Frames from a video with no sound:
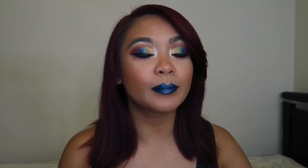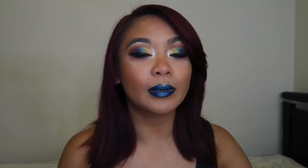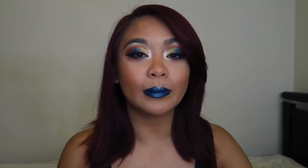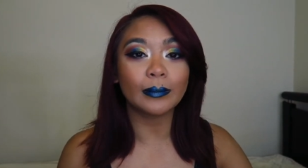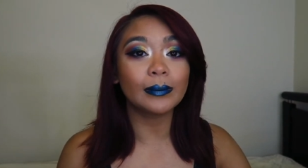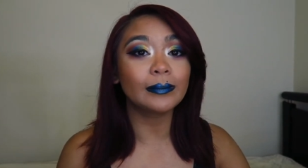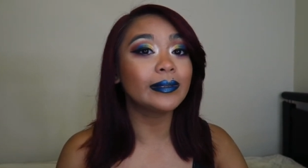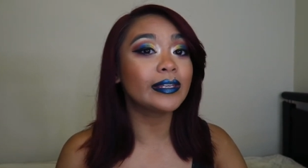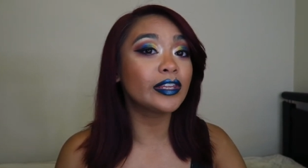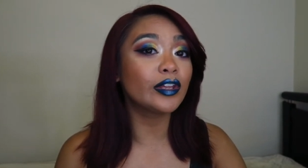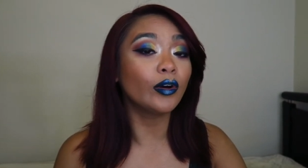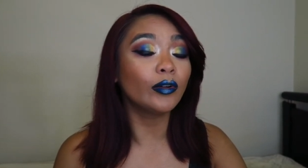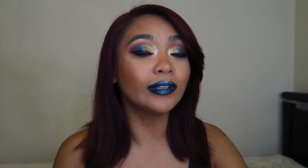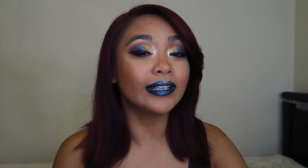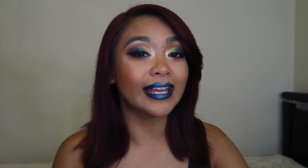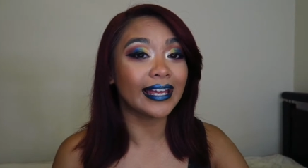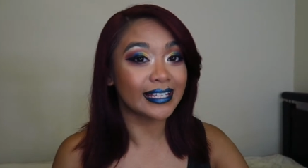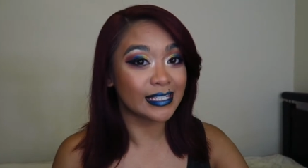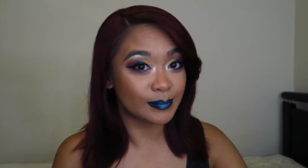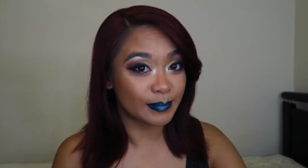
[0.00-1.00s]
Probably the
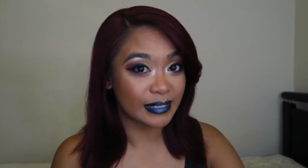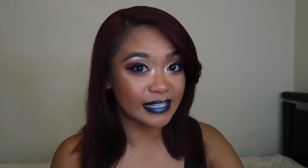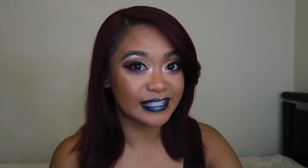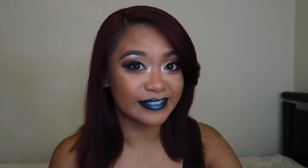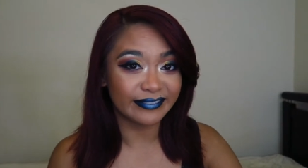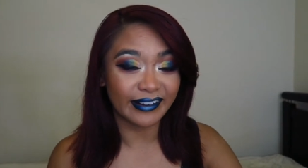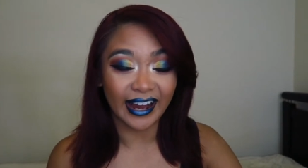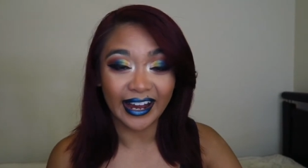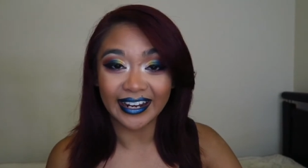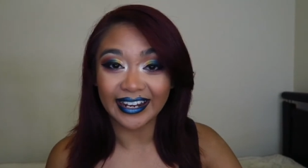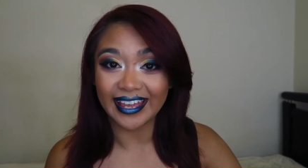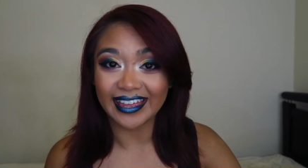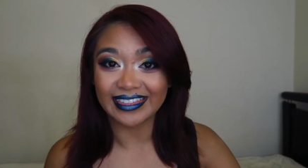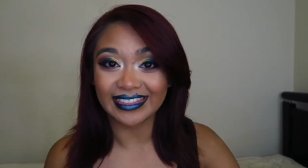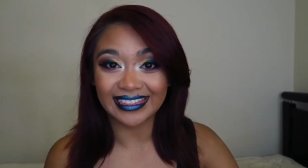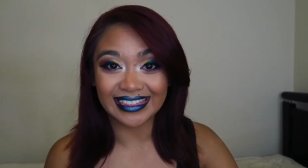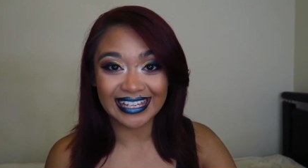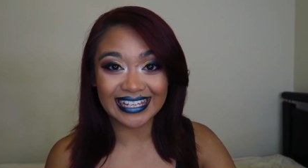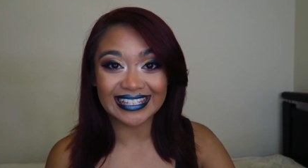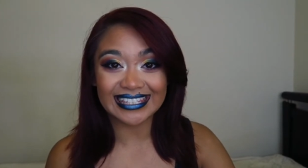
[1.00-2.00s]
only expensive
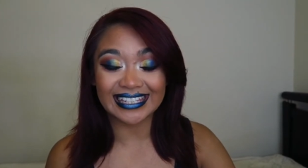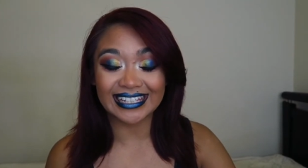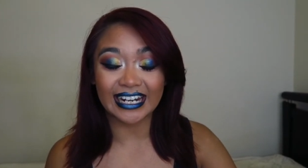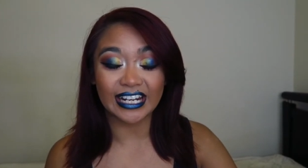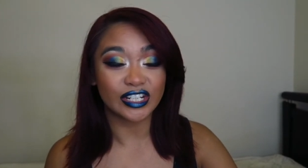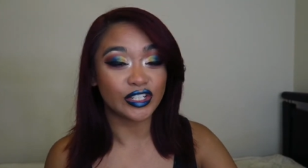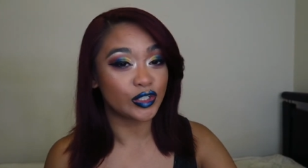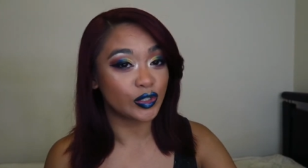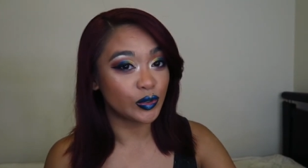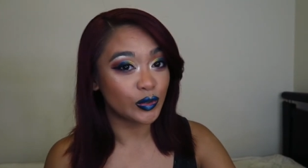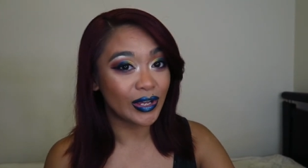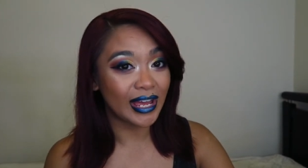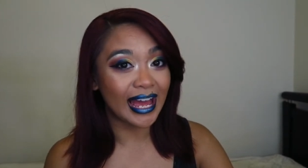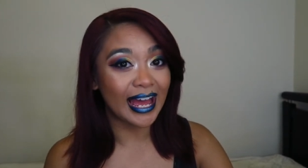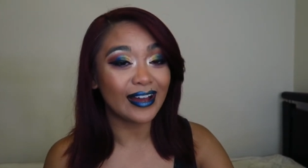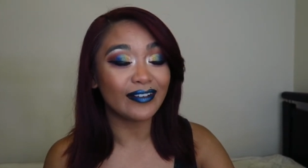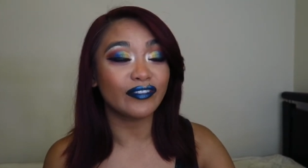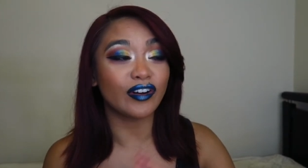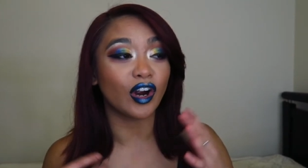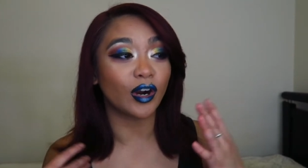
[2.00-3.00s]
high-end things that I do
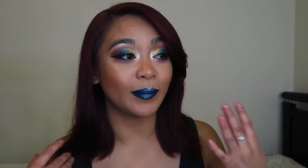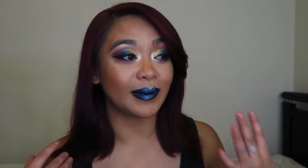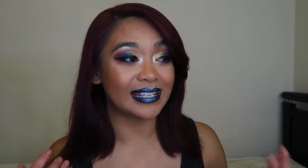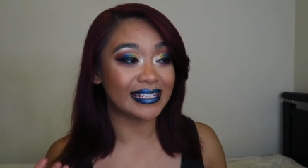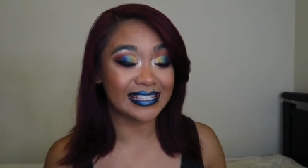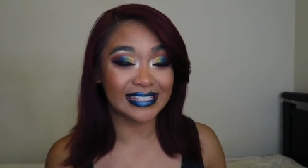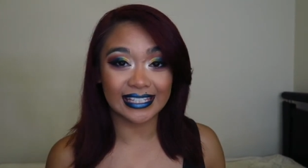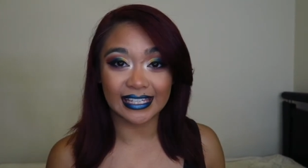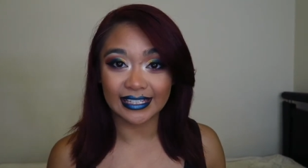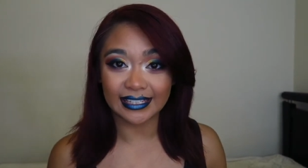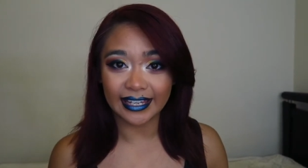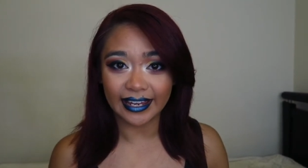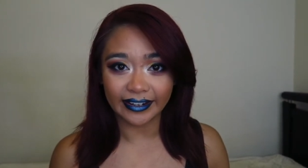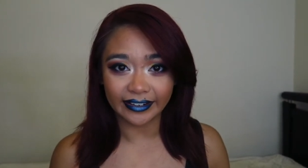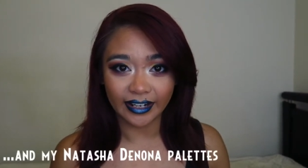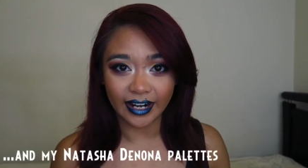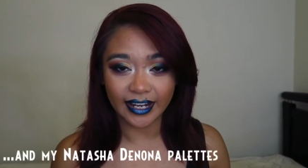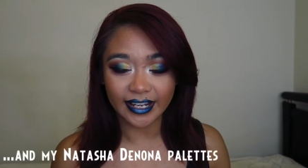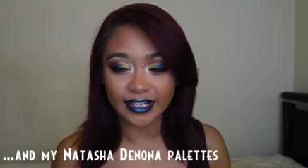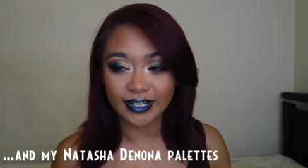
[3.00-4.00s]
have are my
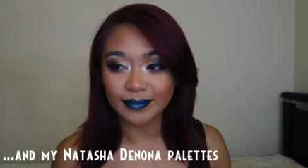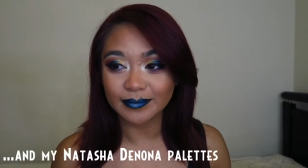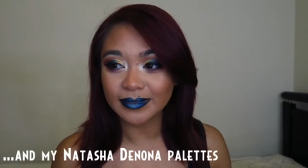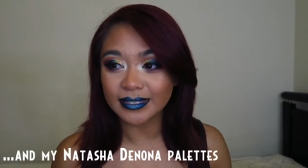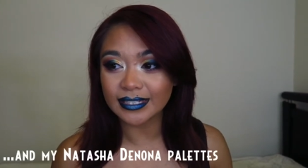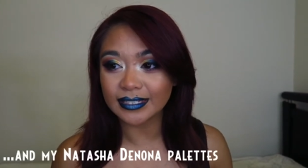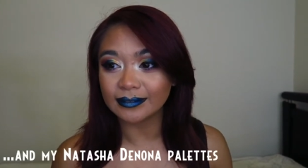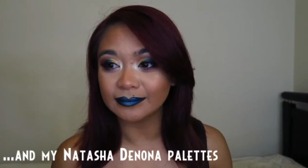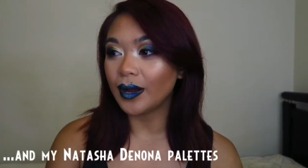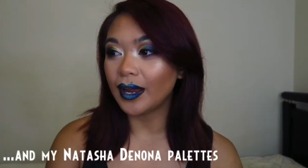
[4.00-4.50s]
skincare items.